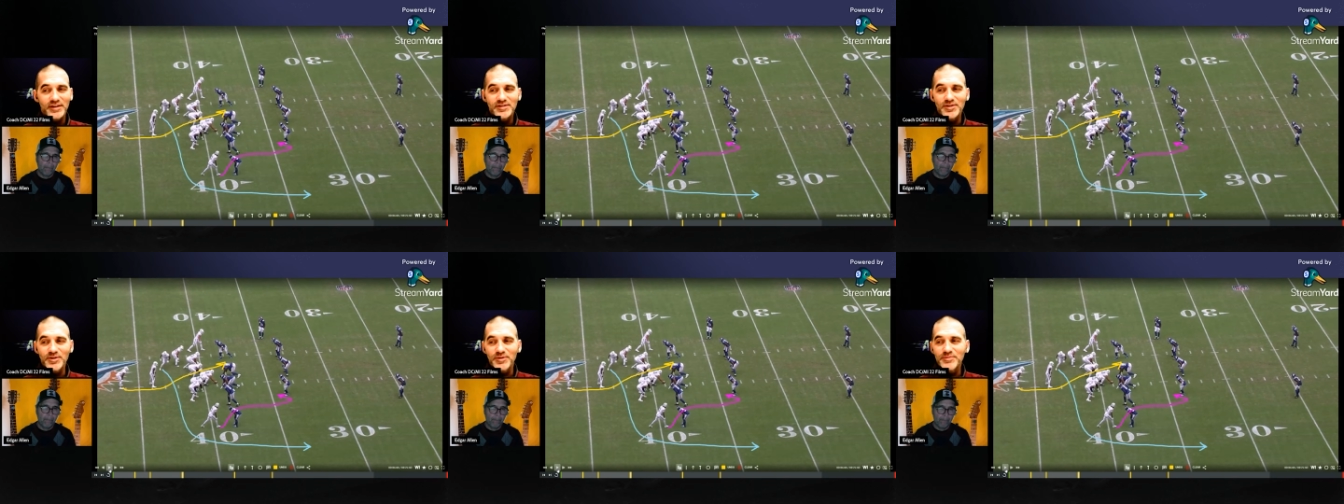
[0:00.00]

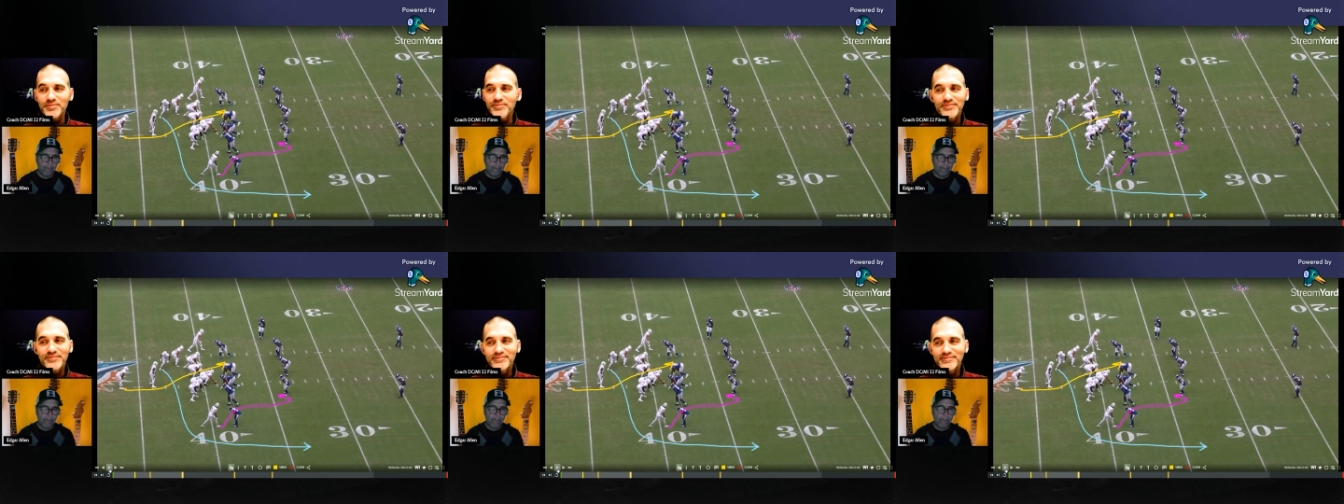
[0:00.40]
So
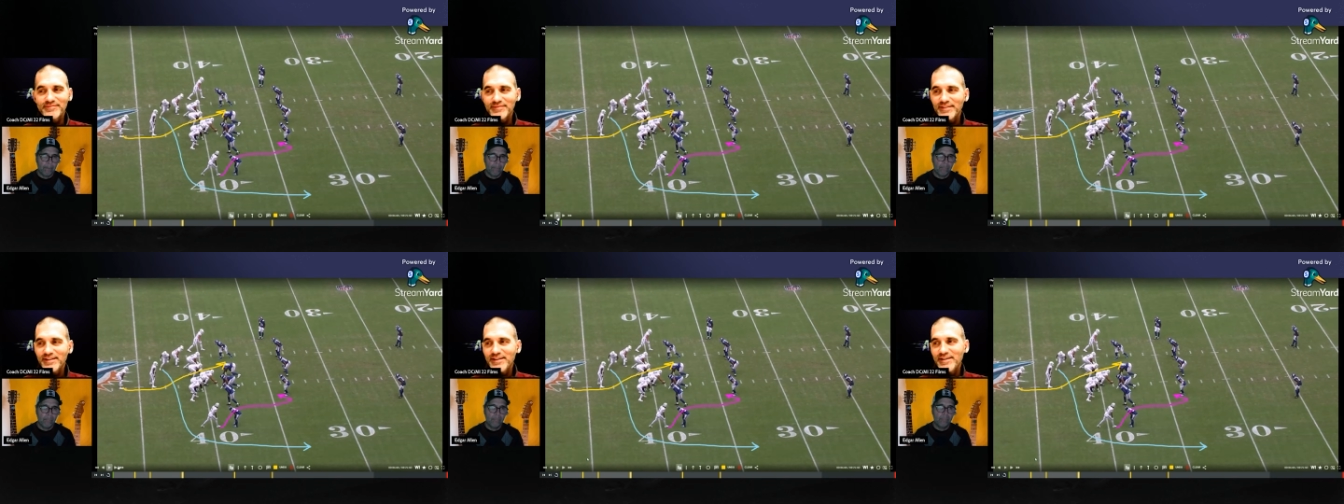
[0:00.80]

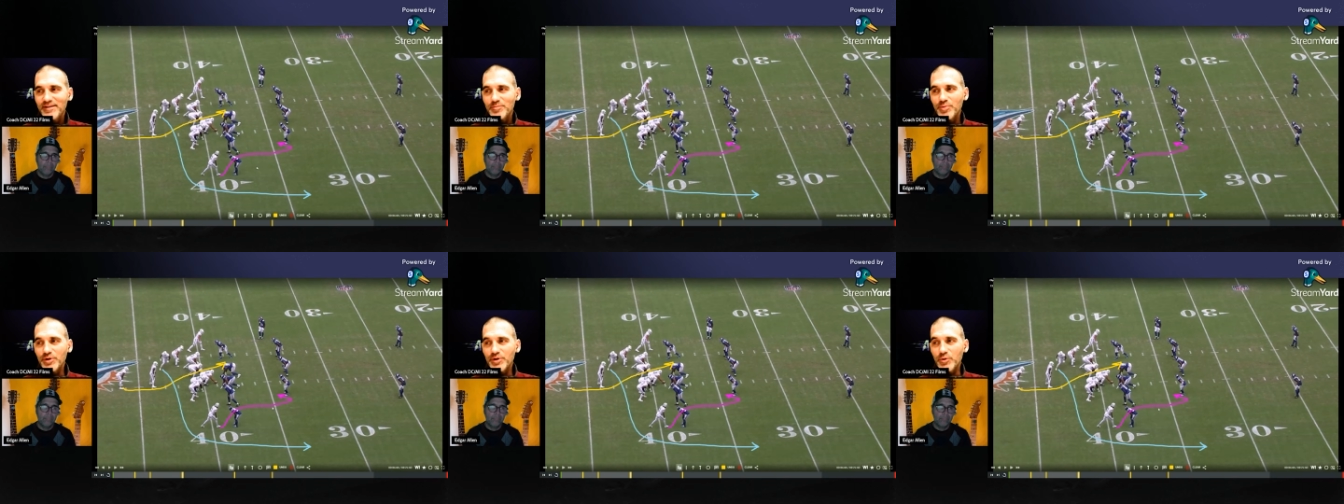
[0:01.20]

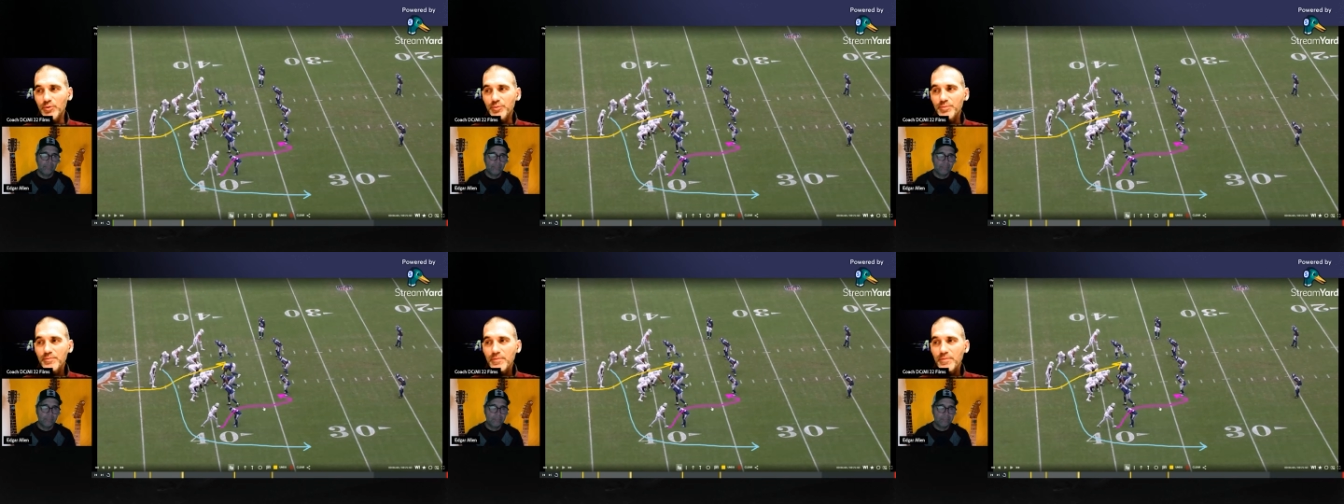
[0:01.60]
pretty cool.